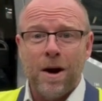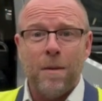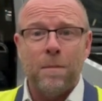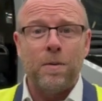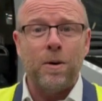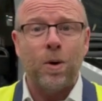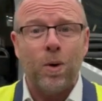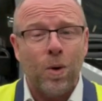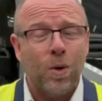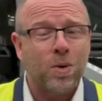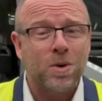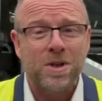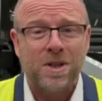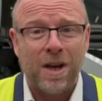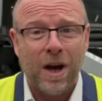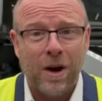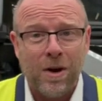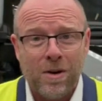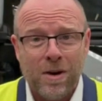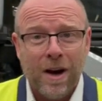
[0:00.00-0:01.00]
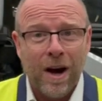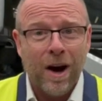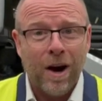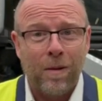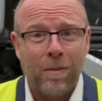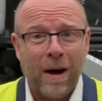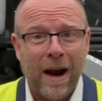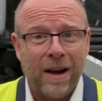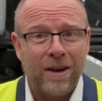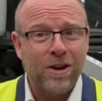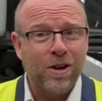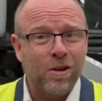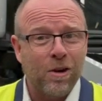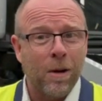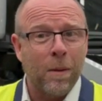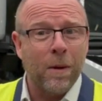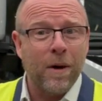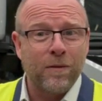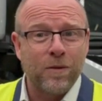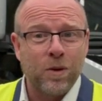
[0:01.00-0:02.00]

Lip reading: but also around Europe. Of